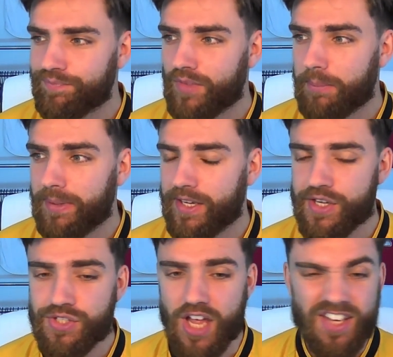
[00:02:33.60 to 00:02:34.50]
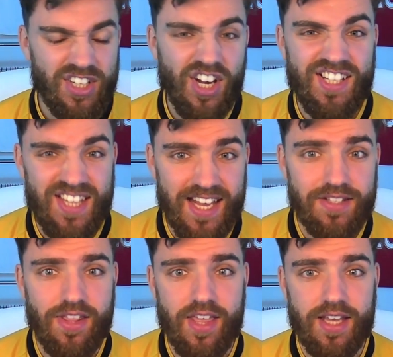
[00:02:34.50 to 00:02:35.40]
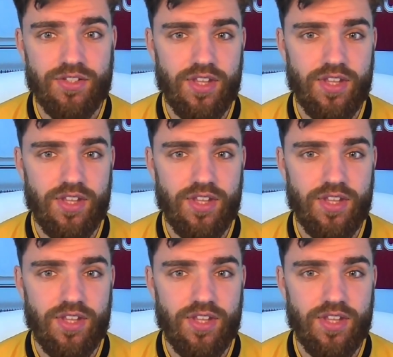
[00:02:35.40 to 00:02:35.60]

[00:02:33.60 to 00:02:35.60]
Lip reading: because under 19s and things,